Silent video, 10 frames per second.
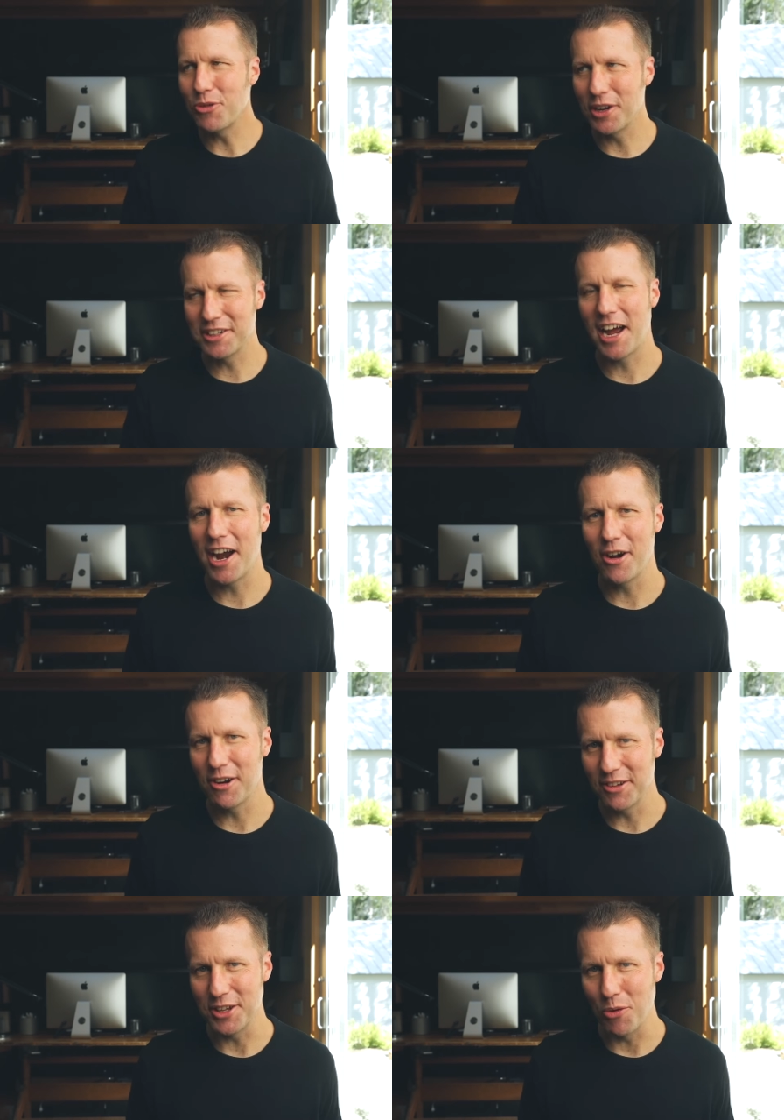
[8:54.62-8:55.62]
wanted to
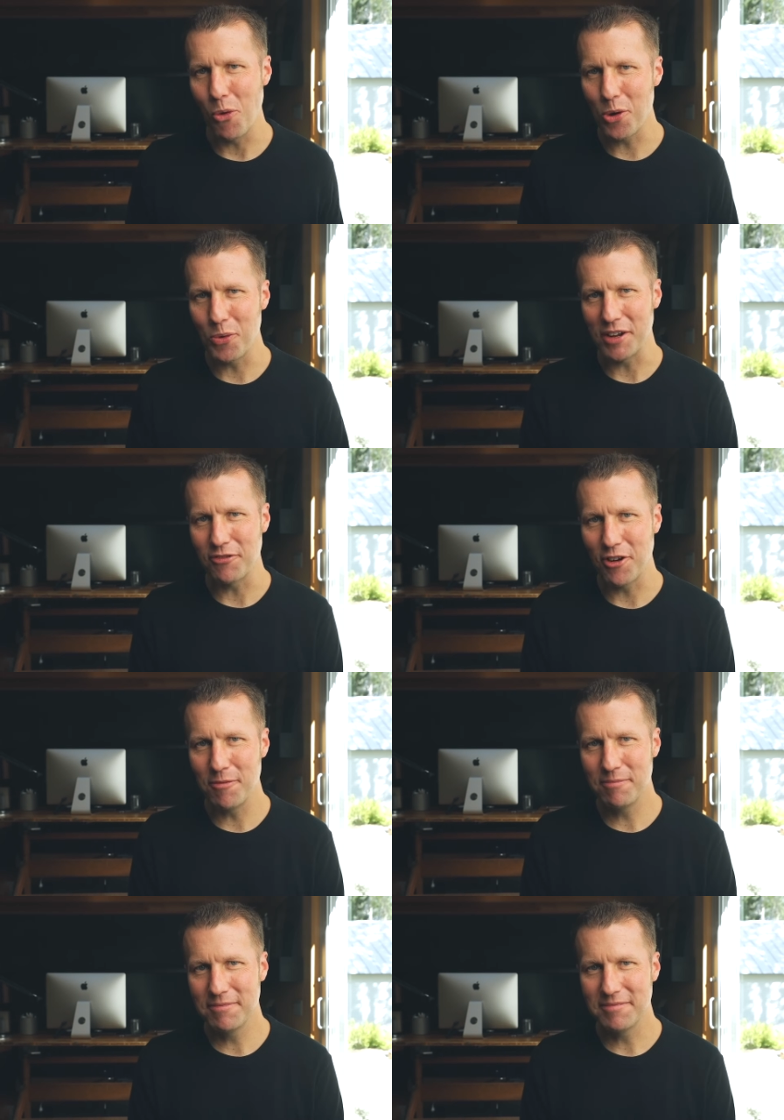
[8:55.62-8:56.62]
hire the award-winning
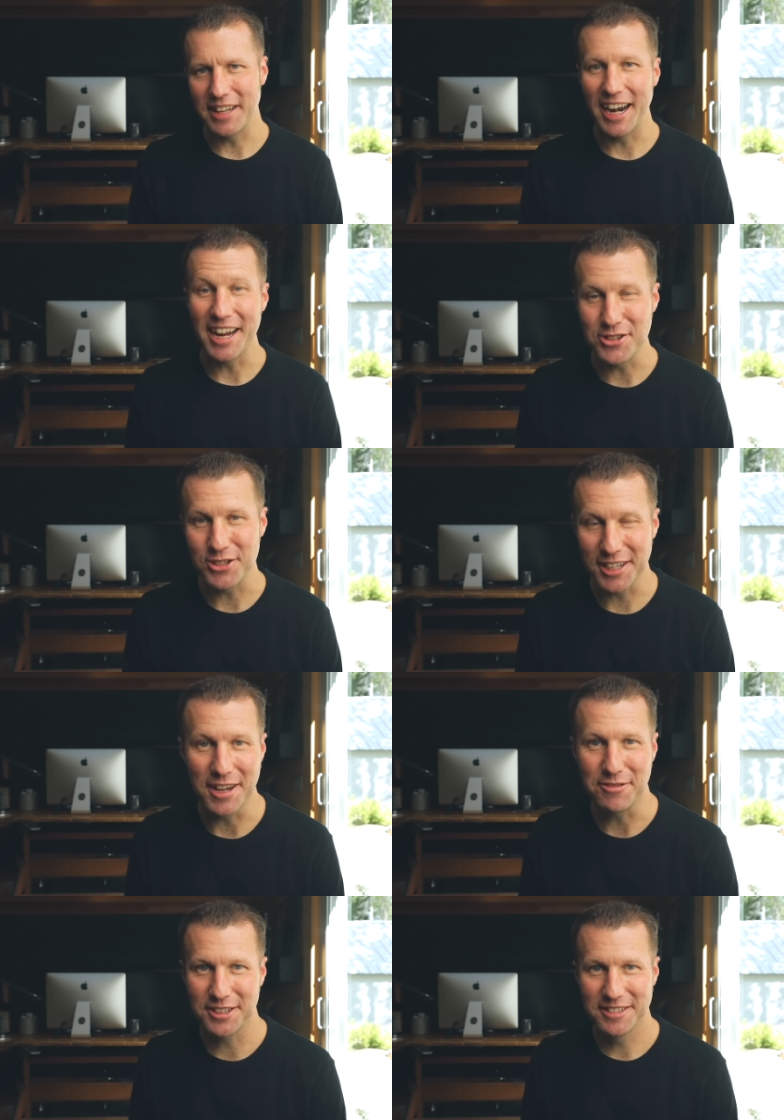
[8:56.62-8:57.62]
firm that I had just
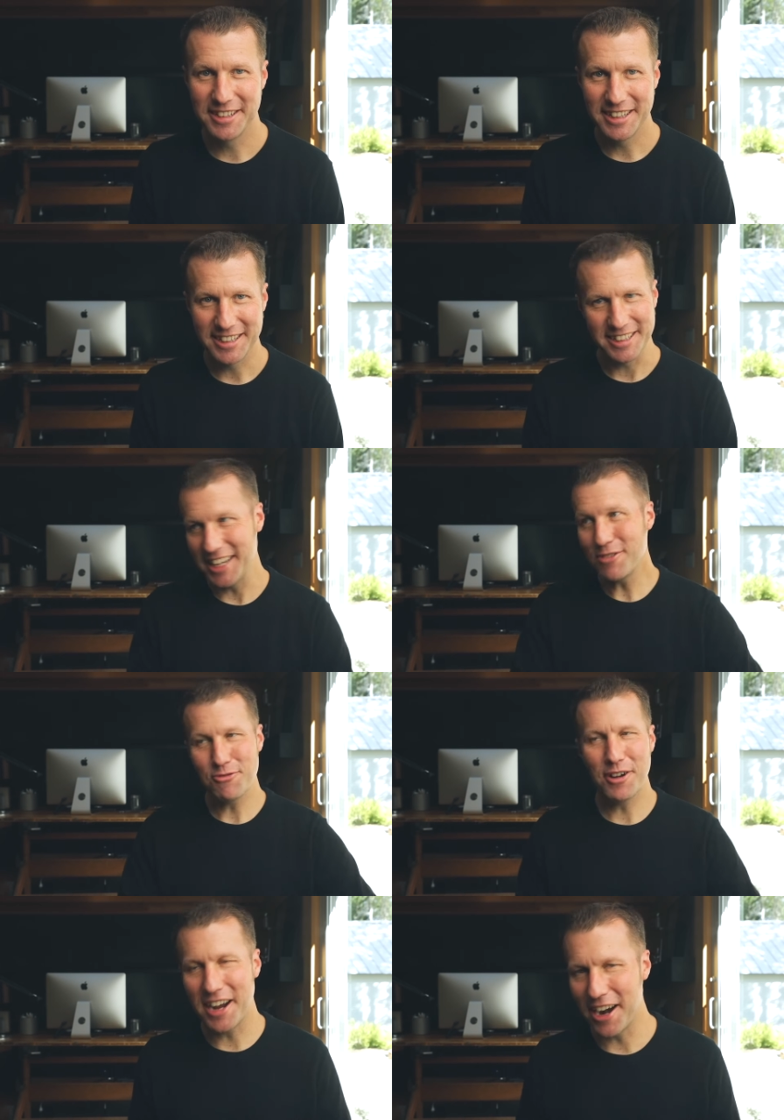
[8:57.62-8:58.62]
left. They didn't
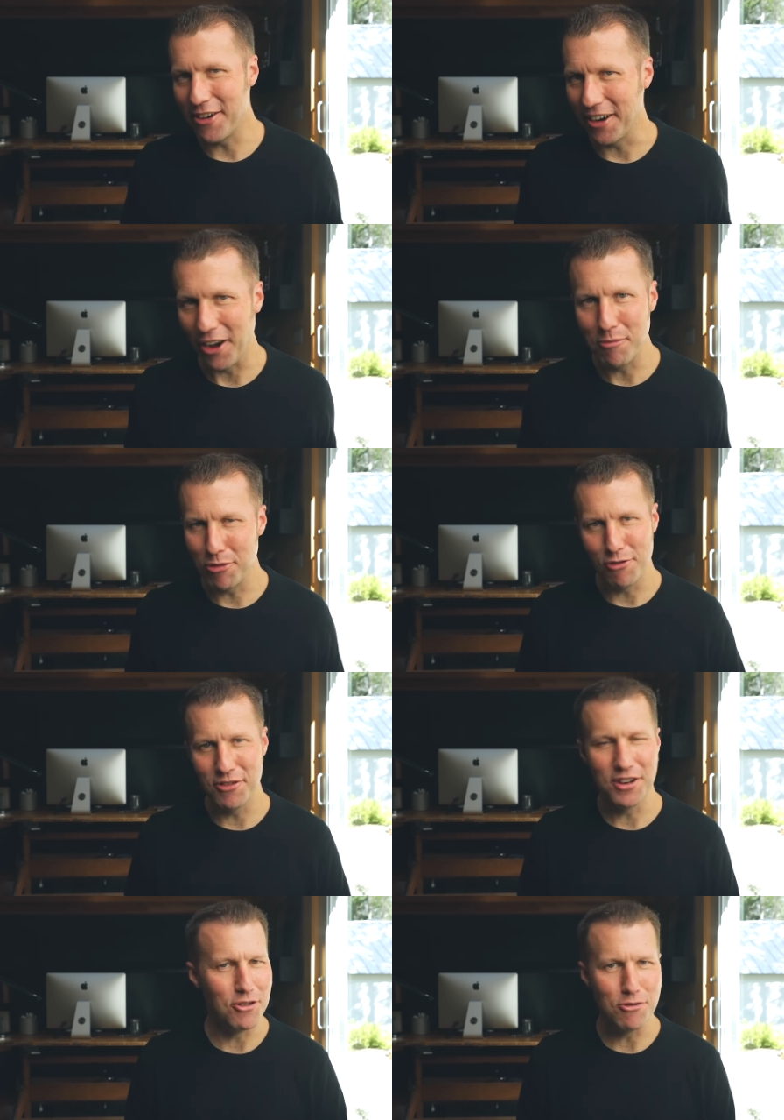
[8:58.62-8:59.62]
want to hire an
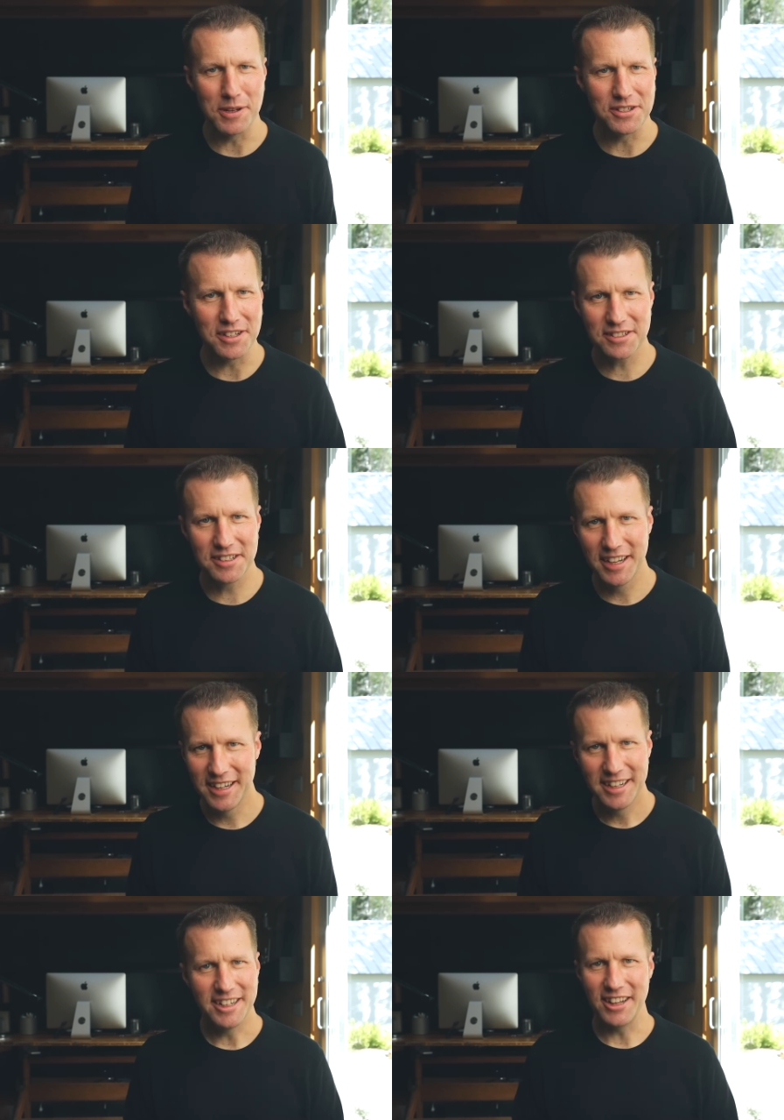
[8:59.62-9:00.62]
unproven new business.
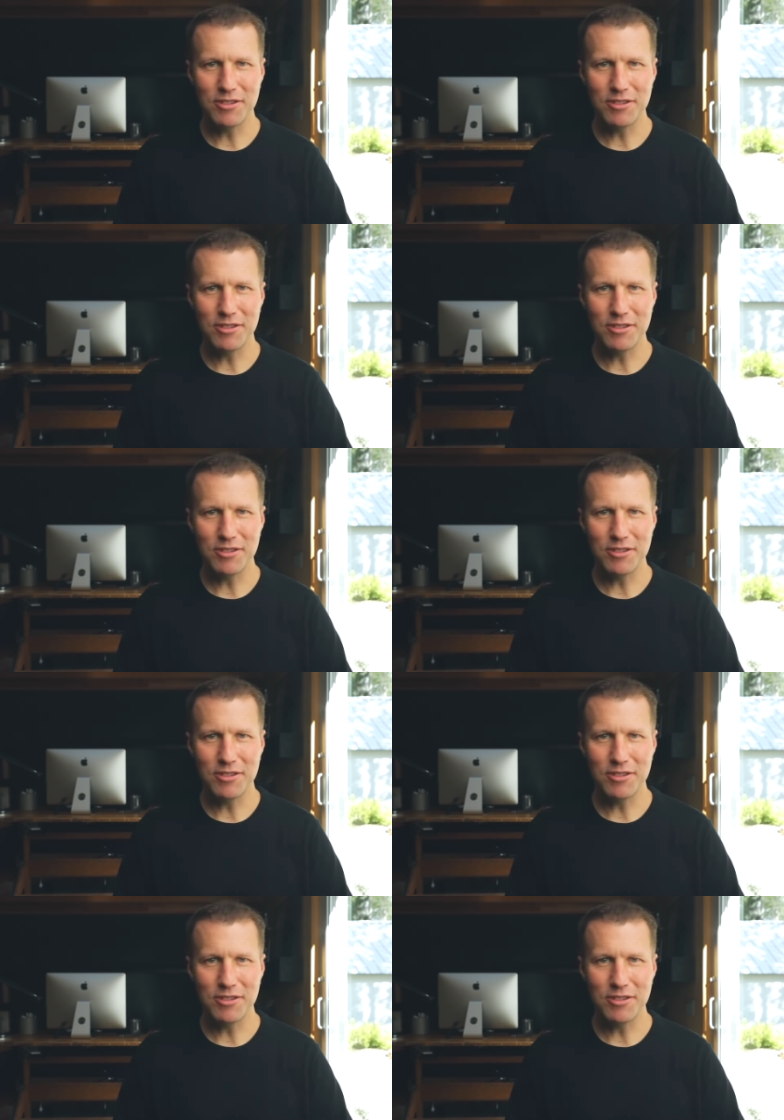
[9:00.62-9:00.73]
You know, that